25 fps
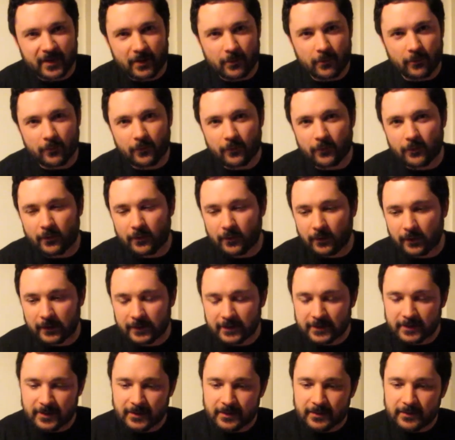or
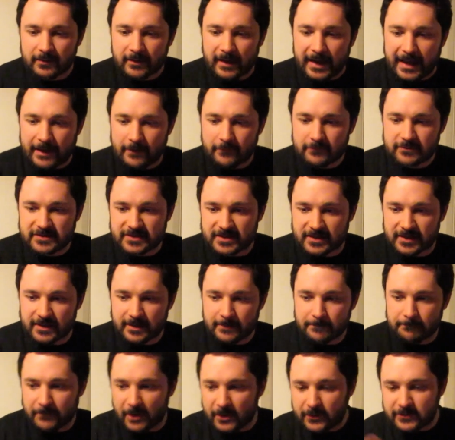how
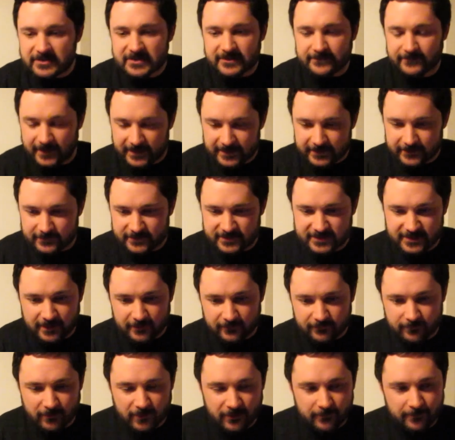to motivate
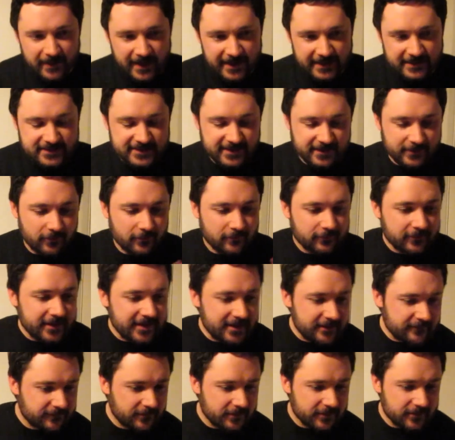yourself while painting, or
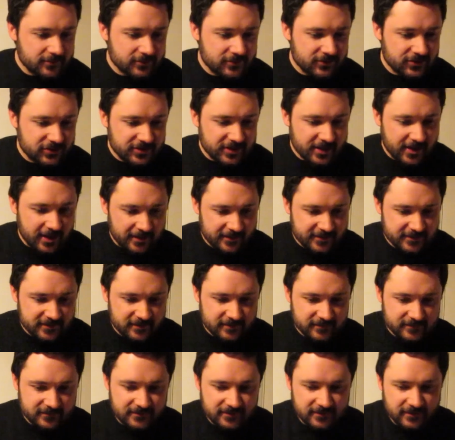even
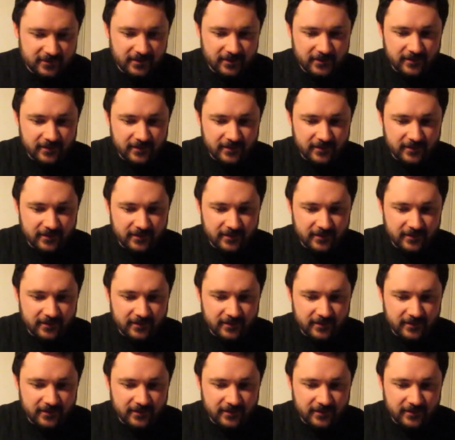just